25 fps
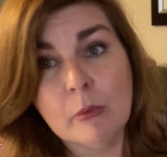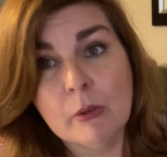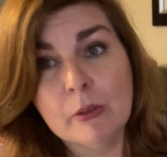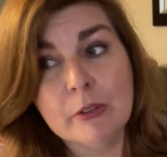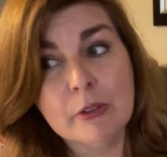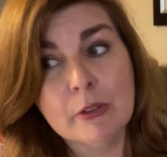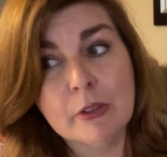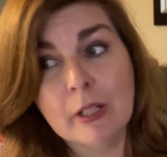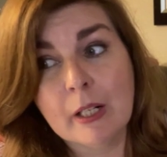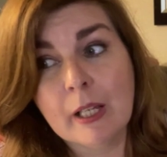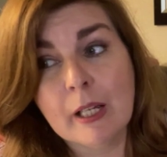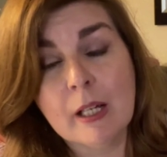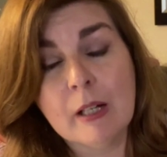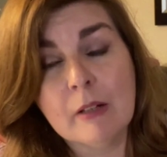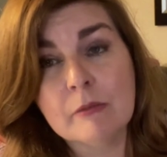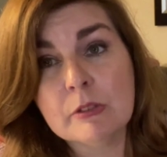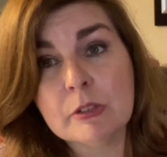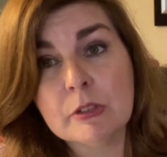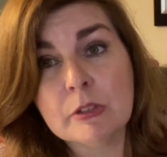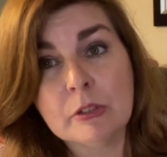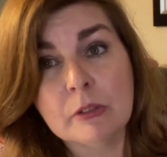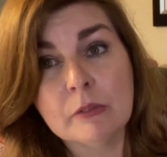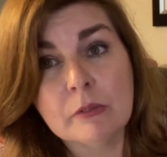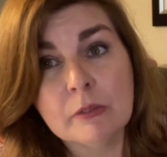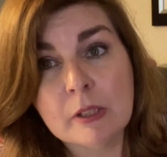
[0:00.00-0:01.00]
Well, you're going to have
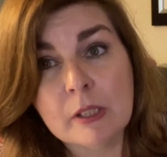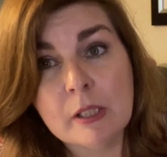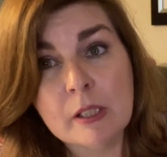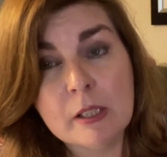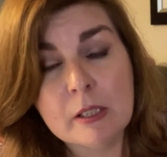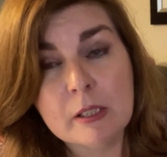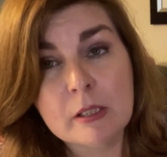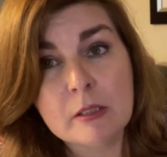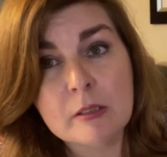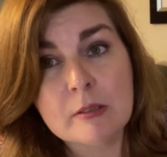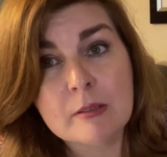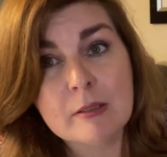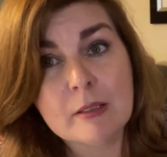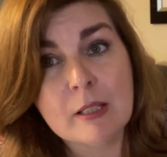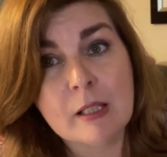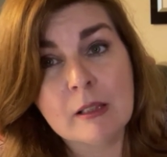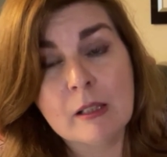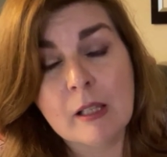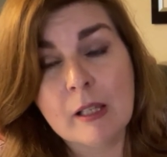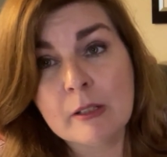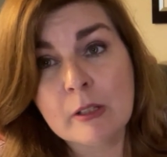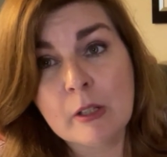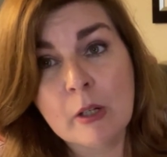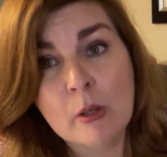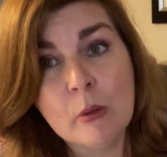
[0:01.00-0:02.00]
to shift gears and
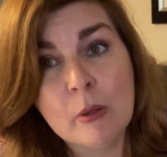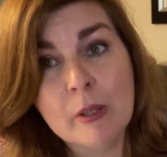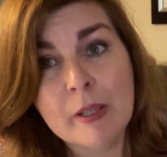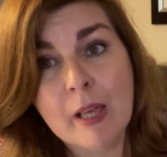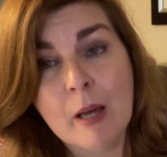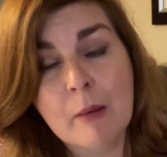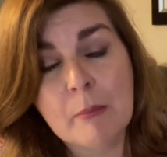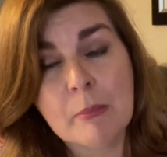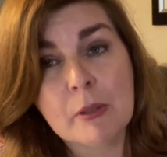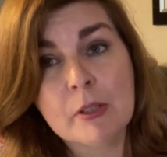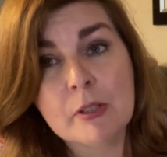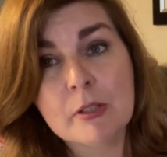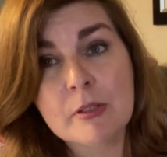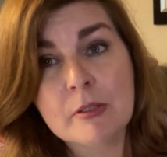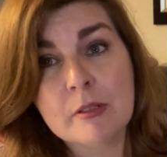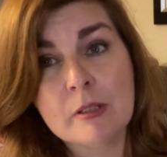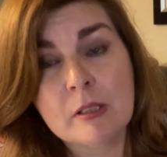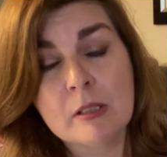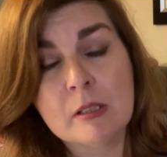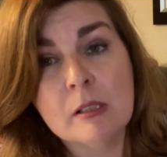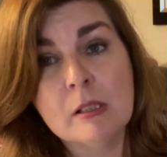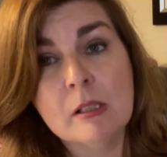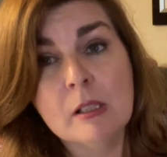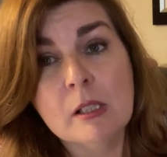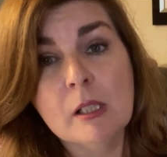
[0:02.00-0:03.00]
let go of that
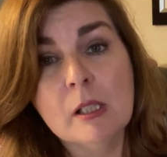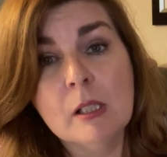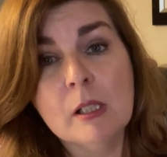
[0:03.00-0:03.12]
person